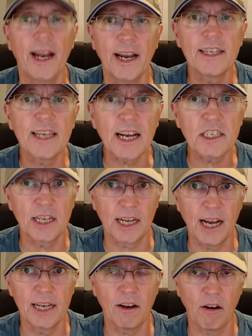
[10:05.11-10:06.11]
And it's actually
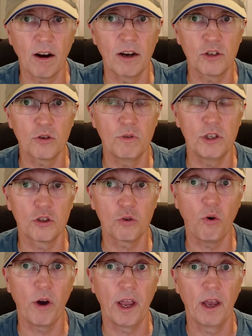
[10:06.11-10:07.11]
kind of hard to
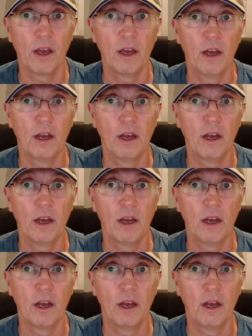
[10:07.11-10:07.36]
enjoy